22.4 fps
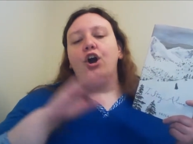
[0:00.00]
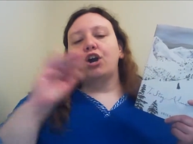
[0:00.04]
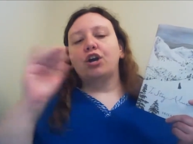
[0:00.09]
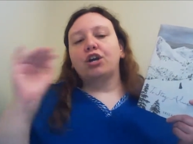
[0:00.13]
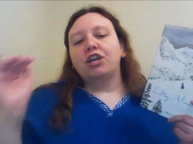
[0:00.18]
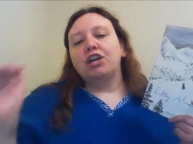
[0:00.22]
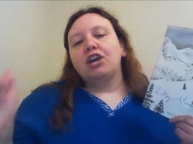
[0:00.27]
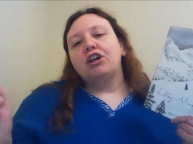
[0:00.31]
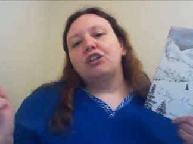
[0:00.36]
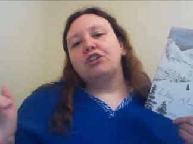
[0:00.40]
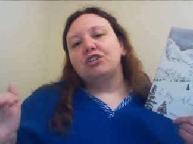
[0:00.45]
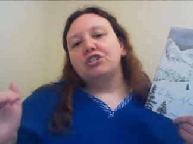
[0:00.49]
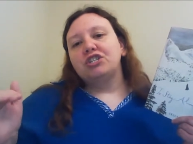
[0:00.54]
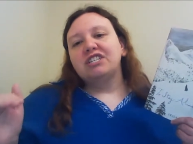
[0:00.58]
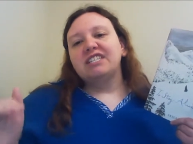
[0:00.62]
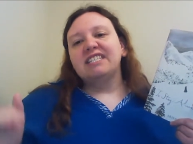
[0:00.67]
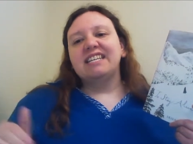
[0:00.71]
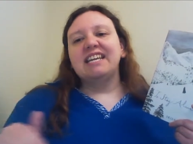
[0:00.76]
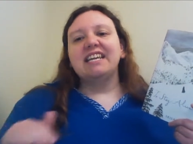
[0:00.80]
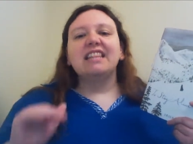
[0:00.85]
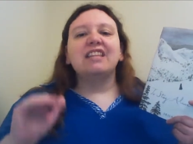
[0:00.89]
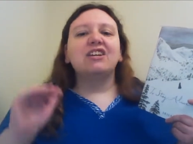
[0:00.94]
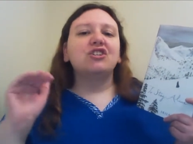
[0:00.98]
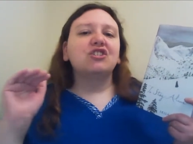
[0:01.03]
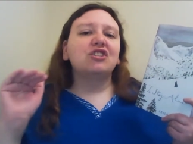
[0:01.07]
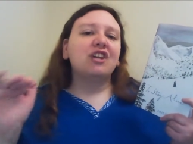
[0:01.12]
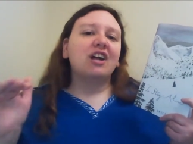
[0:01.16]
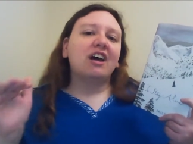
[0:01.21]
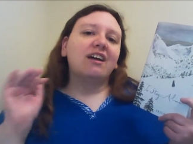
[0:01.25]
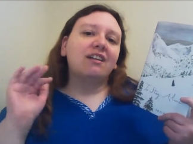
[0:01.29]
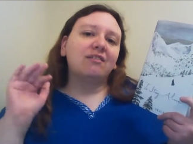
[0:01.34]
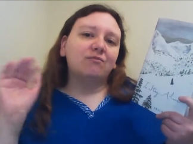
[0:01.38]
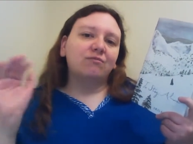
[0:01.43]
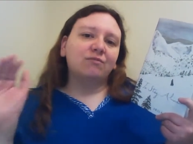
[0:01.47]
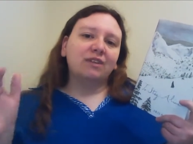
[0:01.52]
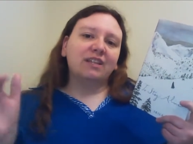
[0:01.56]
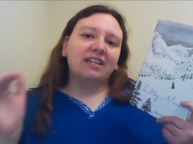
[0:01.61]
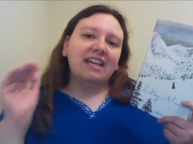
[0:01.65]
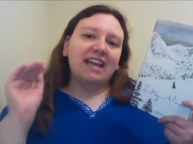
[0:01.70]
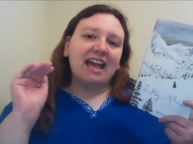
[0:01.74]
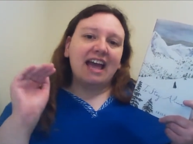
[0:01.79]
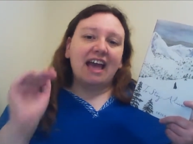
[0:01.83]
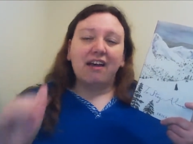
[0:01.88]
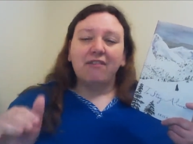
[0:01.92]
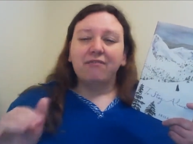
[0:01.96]
archaeologists say there's not
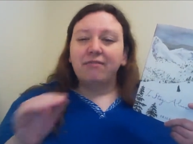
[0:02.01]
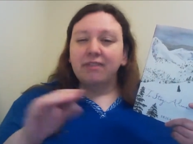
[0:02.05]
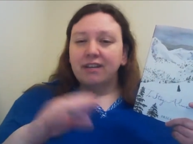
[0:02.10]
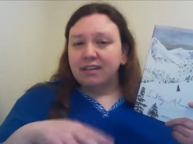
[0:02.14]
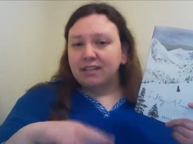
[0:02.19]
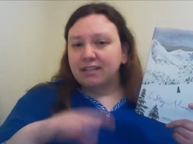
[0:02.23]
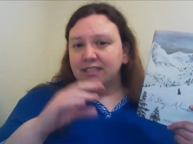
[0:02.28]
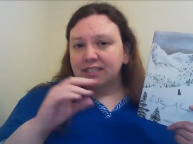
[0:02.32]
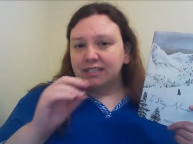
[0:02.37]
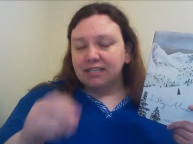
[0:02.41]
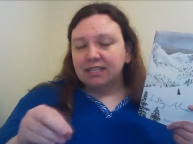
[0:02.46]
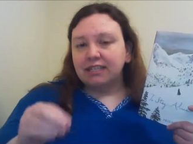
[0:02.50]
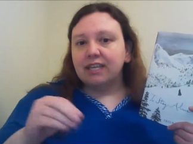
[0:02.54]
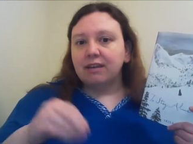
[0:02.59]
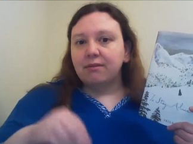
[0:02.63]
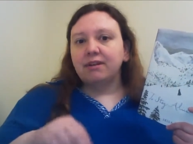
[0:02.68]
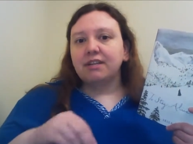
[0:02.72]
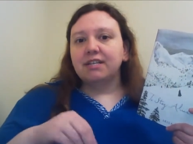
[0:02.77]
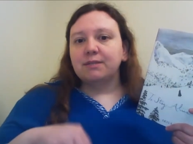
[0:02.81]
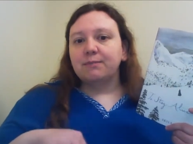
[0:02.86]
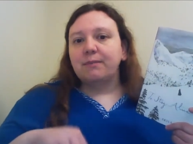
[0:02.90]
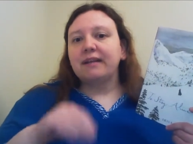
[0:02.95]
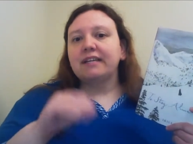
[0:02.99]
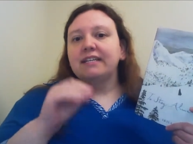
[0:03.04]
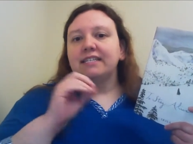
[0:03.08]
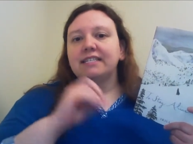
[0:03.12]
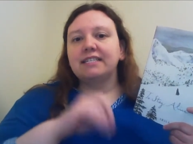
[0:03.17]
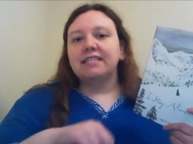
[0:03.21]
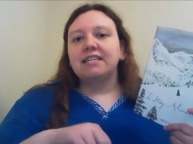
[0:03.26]
really evidence that they would expect